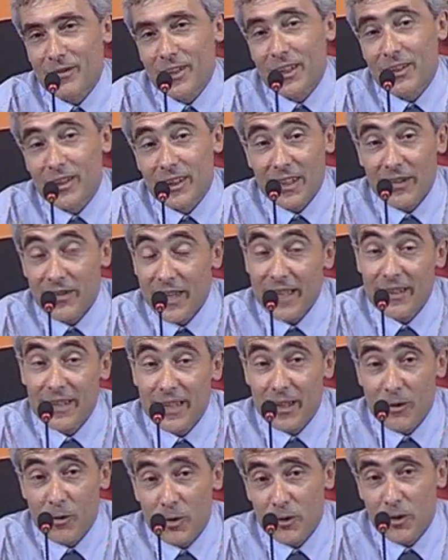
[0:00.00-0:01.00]
and I'm very
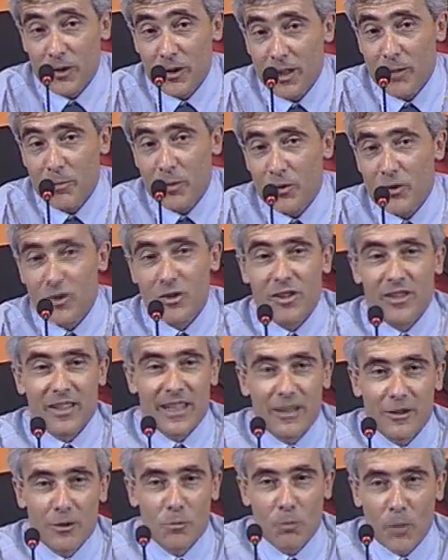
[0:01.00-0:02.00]
happy that he
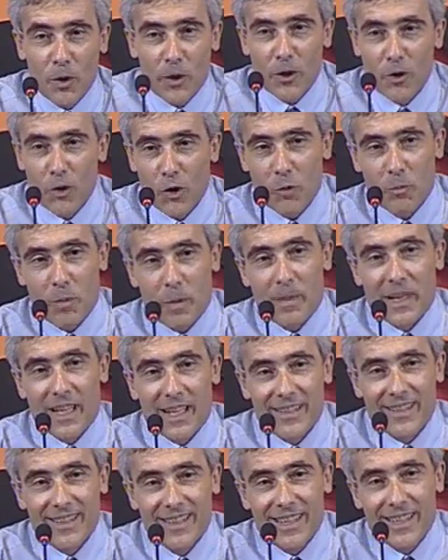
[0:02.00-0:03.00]
accepted our
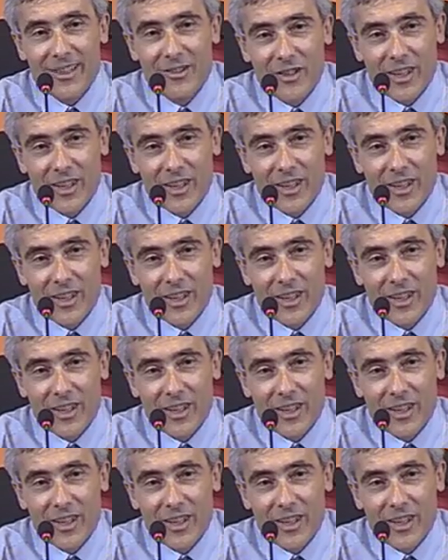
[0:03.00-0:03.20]
invitation, uh,